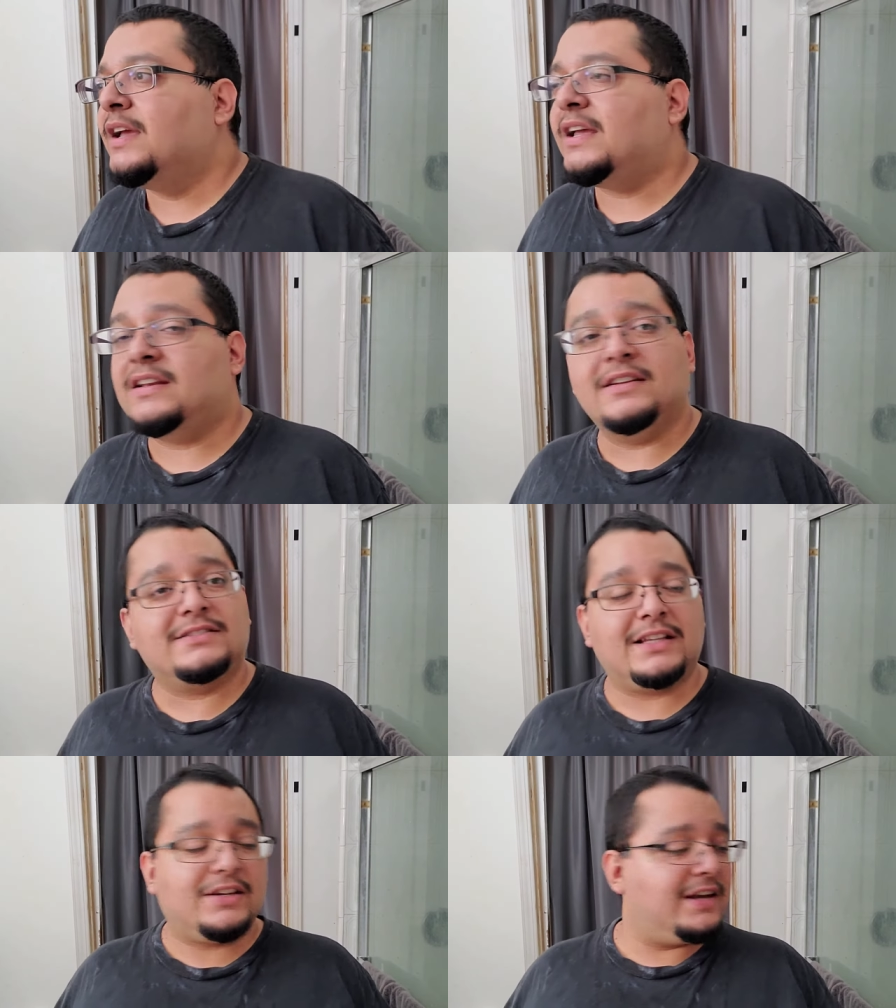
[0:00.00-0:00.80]
It
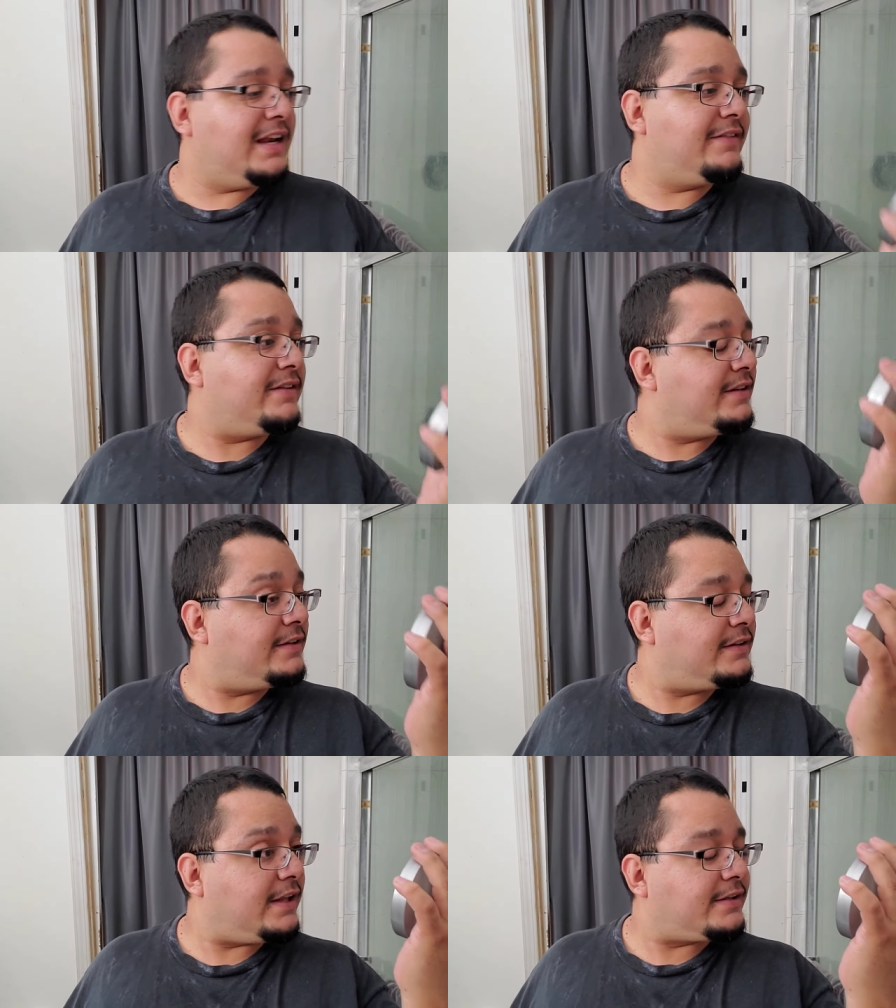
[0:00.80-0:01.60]
looks like you're not
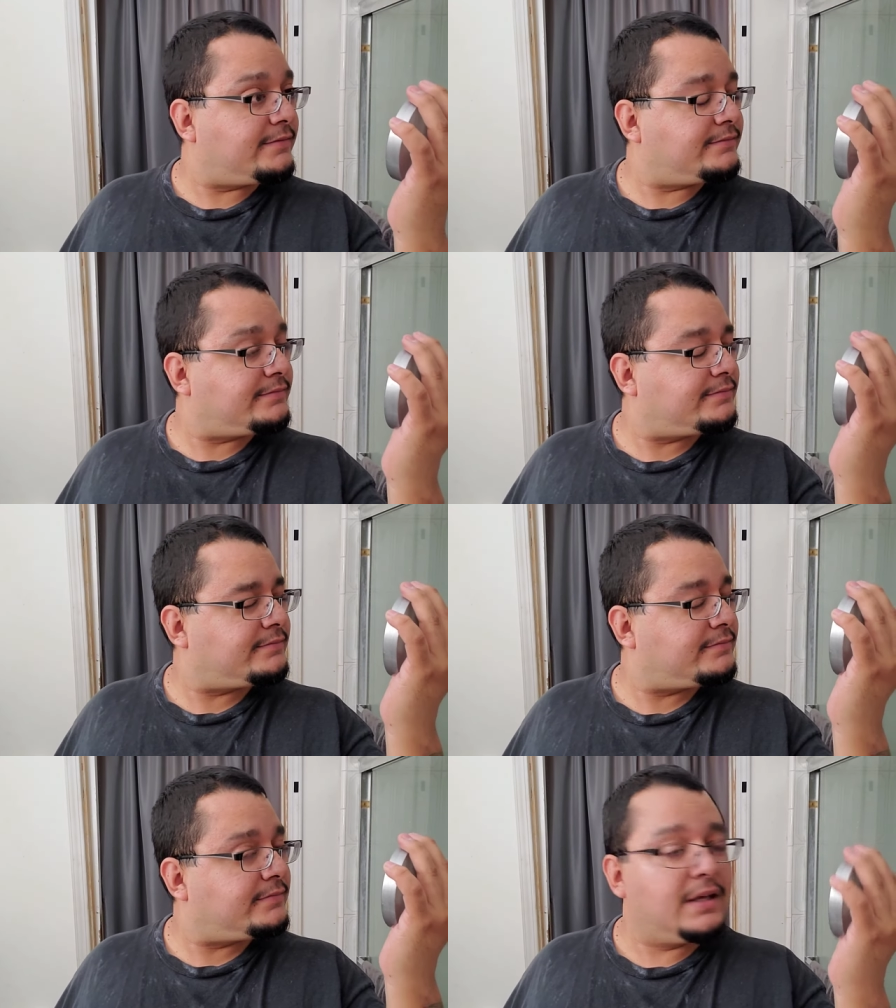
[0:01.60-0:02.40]
even like
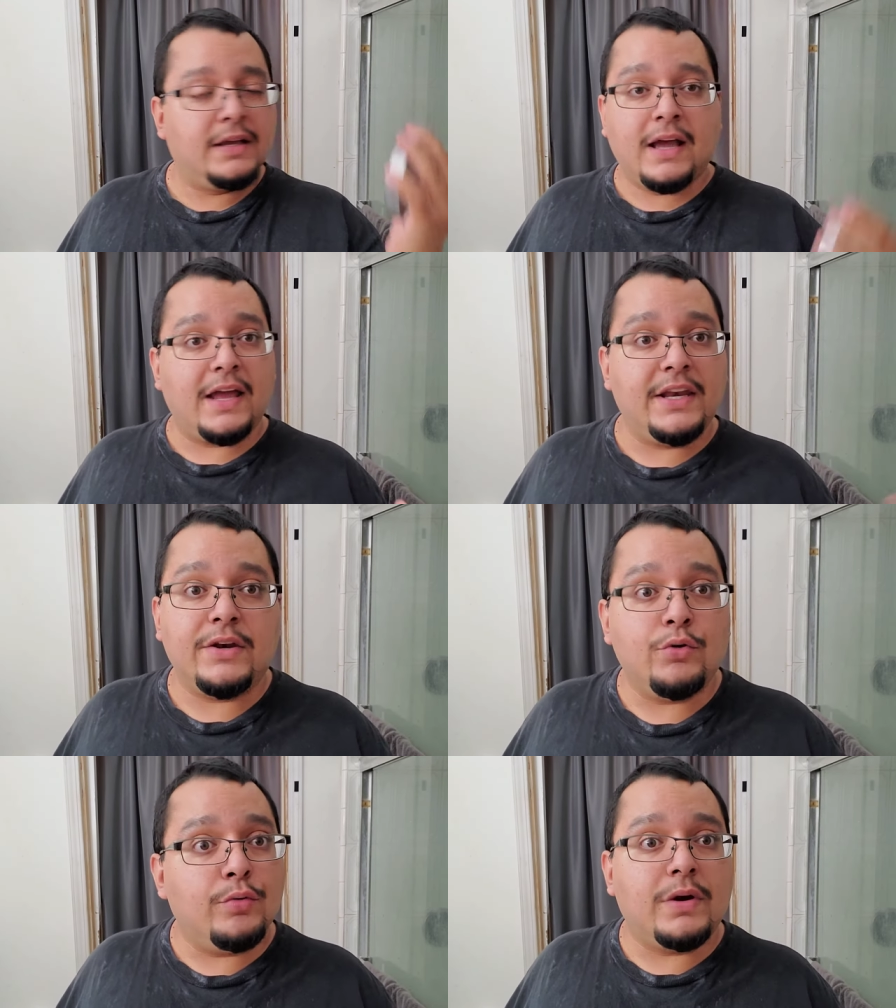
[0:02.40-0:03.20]
I need
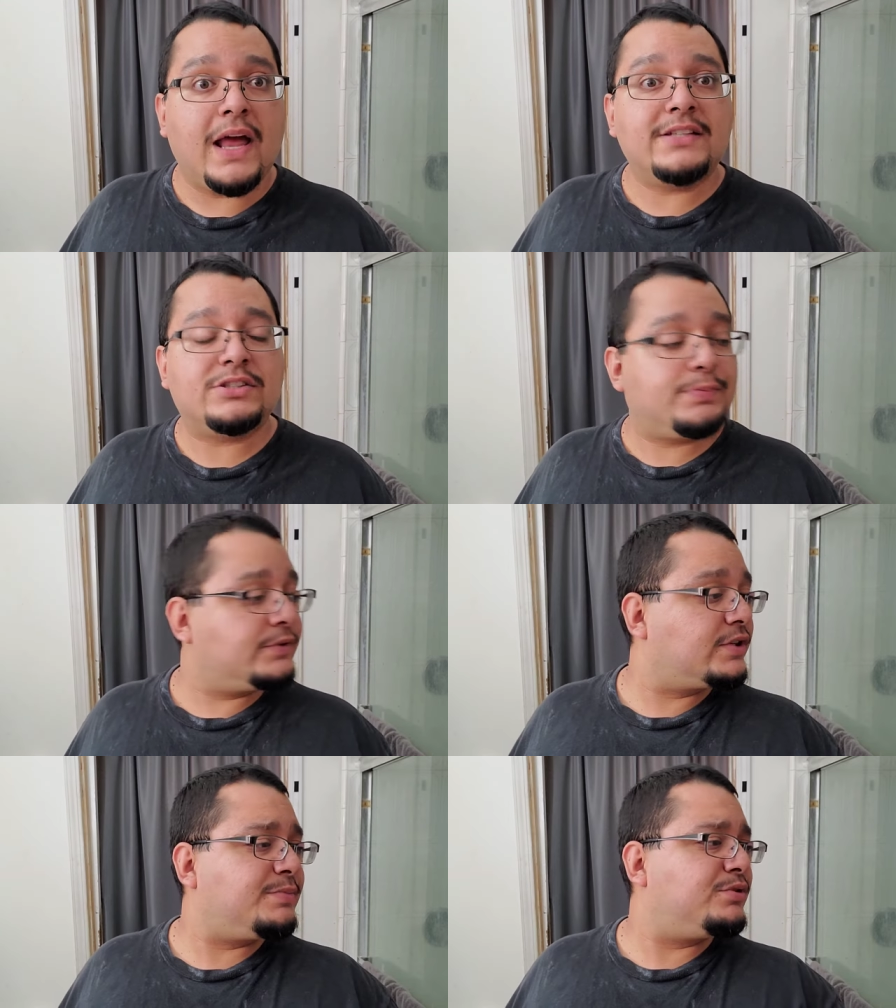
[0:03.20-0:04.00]
a new glasses
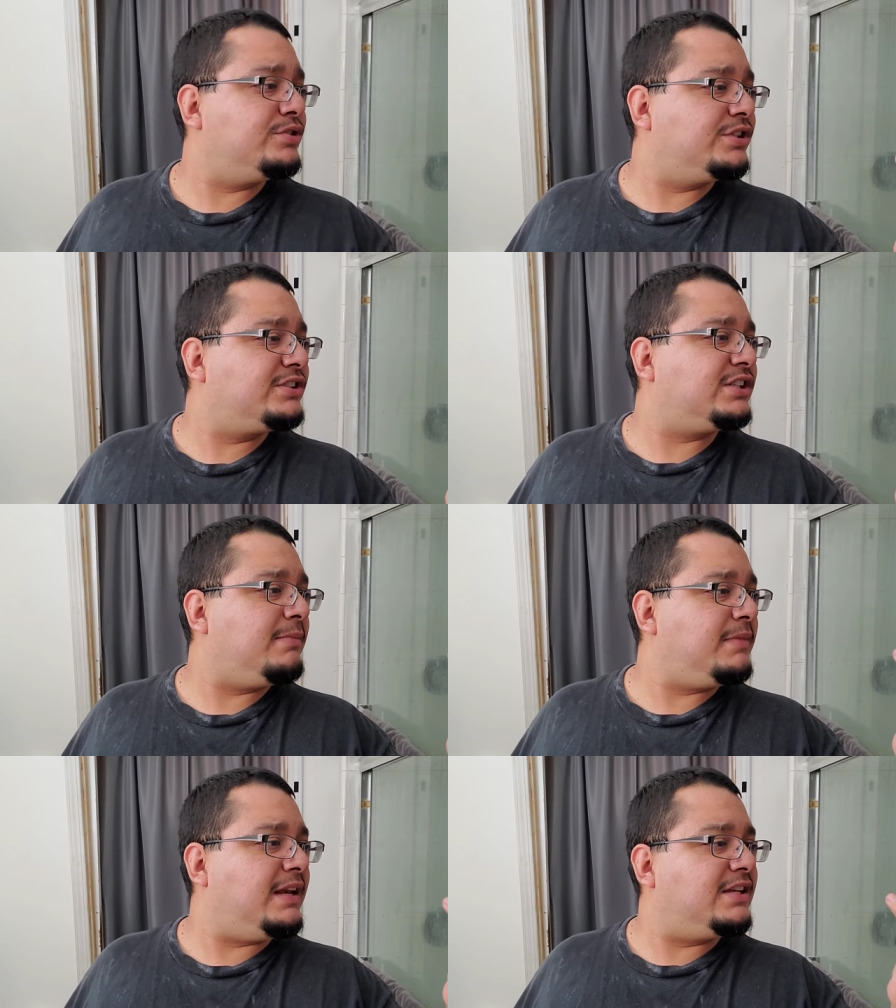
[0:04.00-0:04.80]
prescription or just
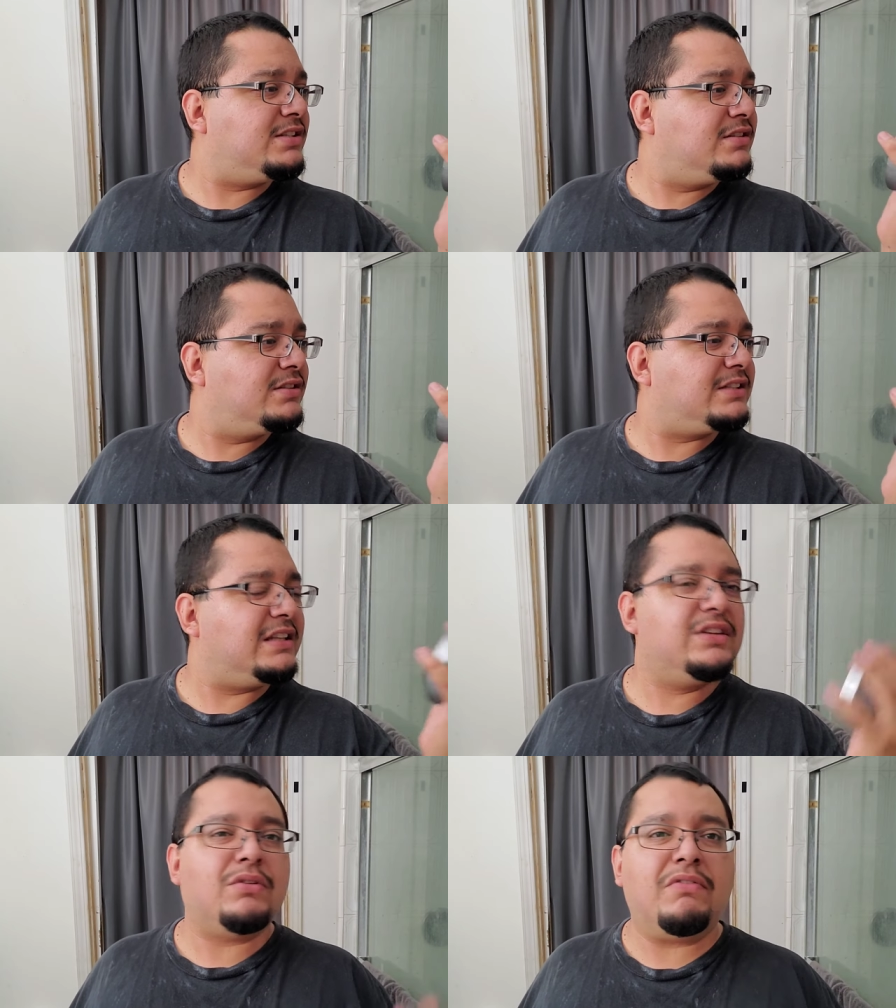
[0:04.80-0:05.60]
something. It just looks a
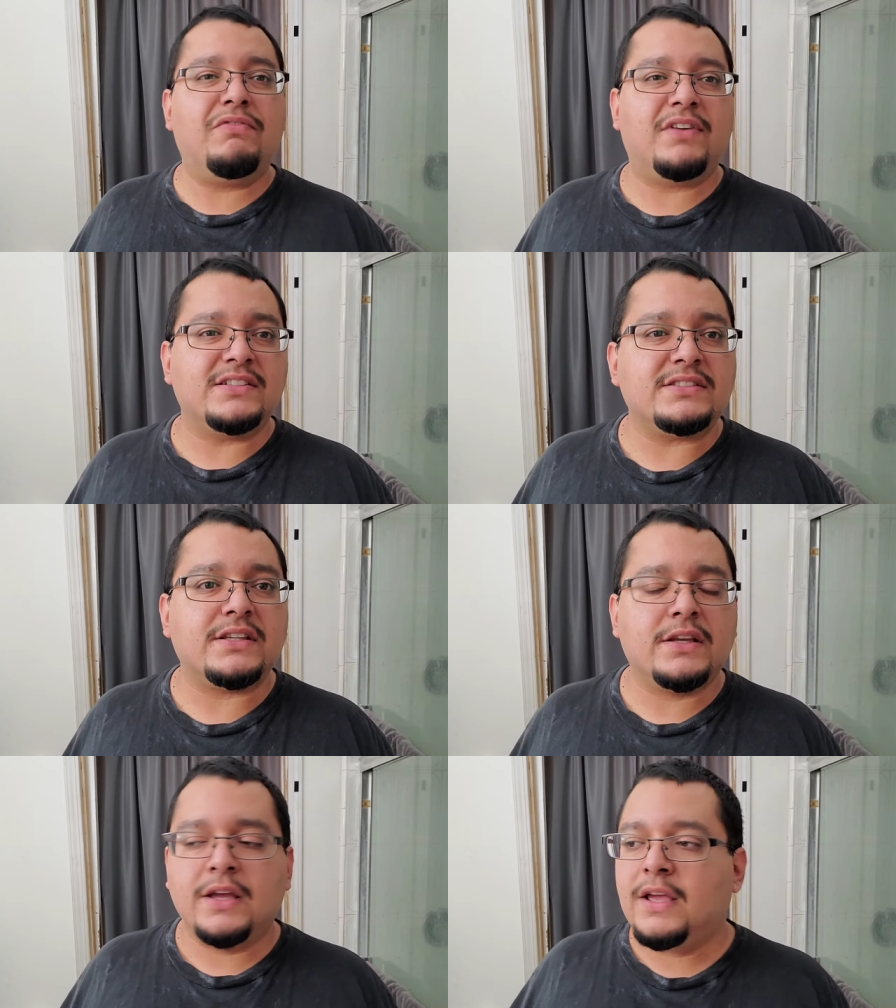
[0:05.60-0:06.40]
little fuzzy.